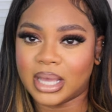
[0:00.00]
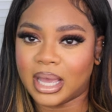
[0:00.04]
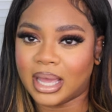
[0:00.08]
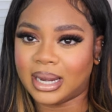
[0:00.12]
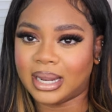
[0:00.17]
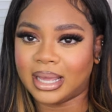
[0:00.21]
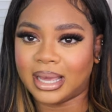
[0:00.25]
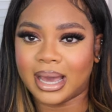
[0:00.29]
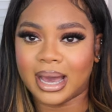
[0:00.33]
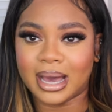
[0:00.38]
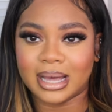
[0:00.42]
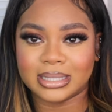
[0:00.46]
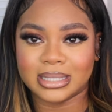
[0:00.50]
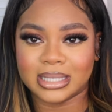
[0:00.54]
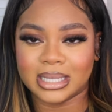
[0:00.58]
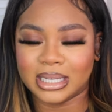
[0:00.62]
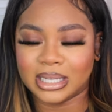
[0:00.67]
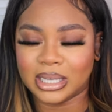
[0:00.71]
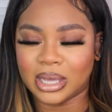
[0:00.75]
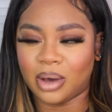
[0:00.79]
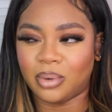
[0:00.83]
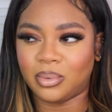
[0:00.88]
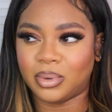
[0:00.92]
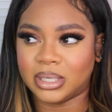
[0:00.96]
any content
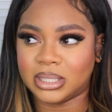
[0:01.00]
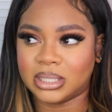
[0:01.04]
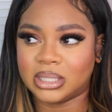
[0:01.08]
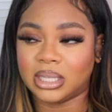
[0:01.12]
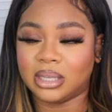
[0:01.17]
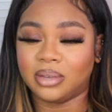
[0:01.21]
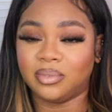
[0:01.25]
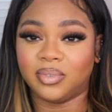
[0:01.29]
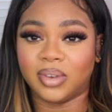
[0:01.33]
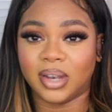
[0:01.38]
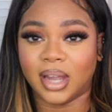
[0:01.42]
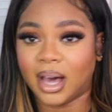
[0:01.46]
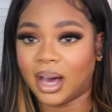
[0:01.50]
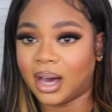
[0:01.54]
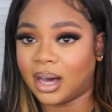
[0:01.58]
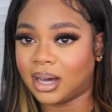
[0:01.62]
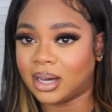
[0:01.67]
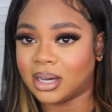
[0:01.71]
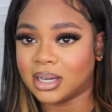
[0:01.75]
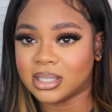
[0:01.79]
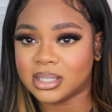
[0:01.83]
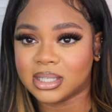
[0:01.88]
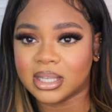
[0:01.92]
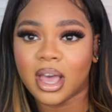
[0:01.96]
y'all want to see,
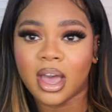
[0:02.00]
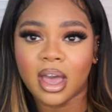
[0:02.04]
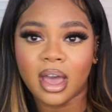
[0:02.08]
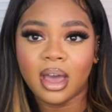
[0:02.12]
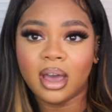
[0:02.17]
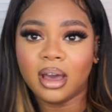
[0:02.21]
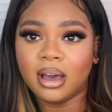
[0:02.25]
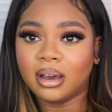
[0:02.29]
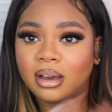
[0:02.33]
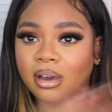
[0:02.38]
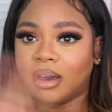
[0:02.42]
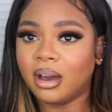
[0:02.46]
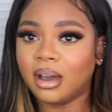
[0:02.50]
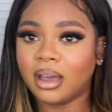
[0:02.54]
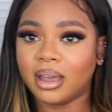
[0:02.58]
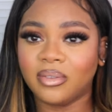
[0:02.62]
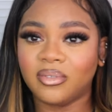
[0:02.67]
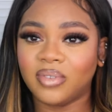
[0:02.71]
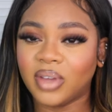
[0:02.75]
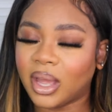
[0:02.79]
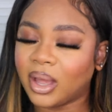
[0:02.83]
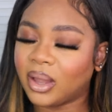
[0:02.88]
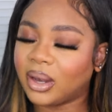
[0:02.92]
vlogs, cooking,